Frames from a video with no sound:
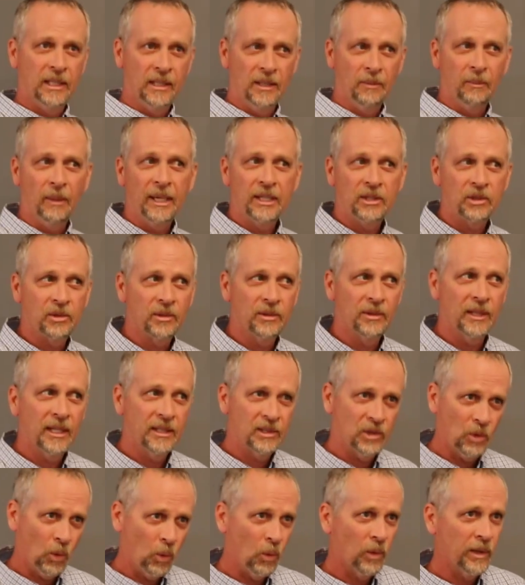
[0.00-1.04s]
we need to make sure
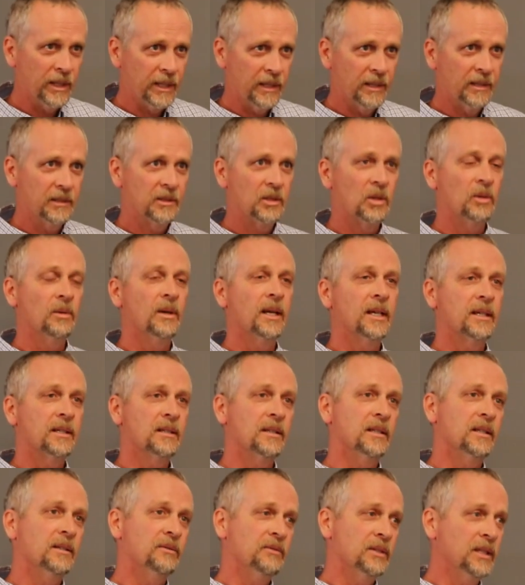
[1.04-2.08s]
that's oriented
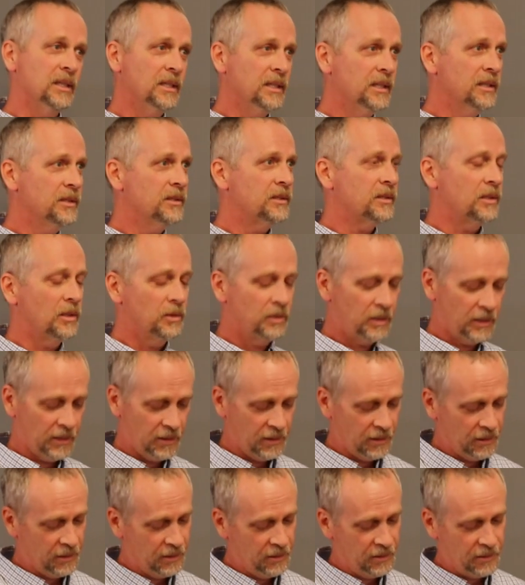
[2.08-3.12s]
correctly. If it is,
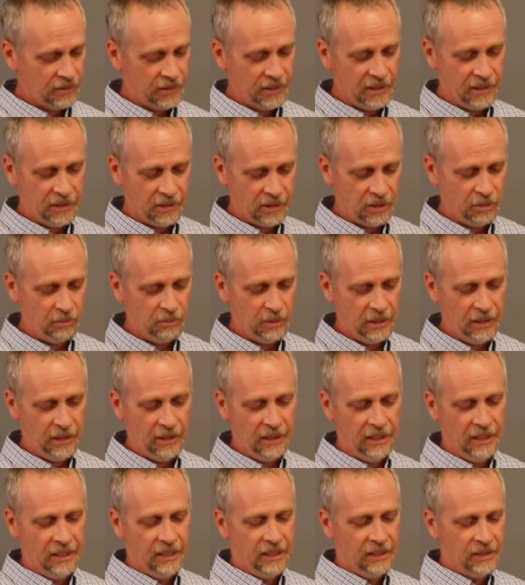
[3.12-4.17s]
okay, the other thing it could
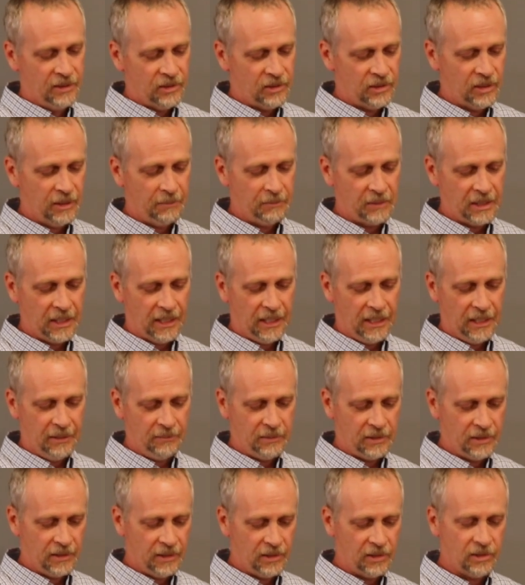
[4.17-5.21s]
be,
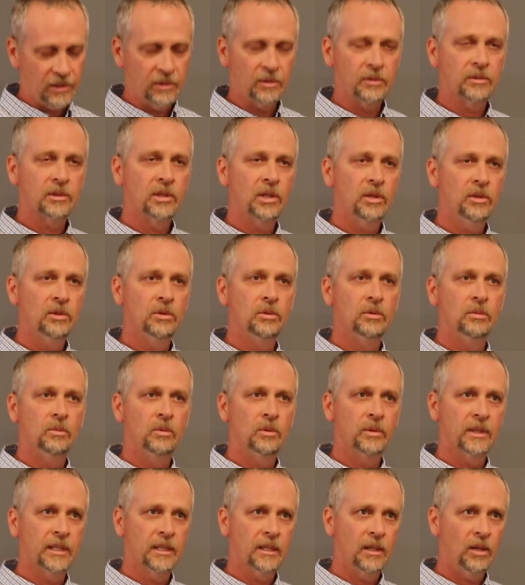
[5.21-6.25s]
sometimes this little tube
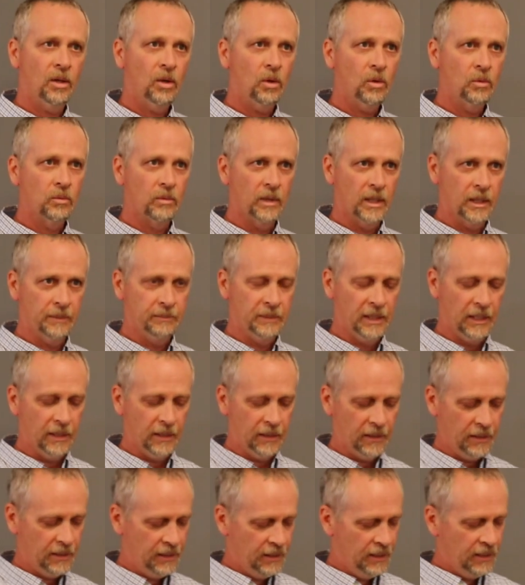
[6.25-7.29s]
will get a hole rubbed
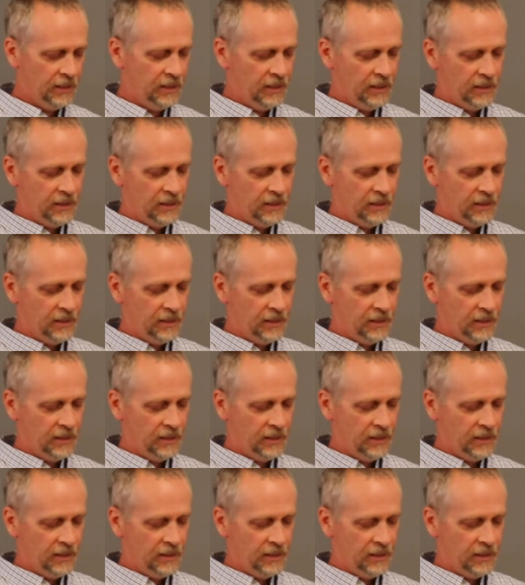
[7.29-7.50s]
in it.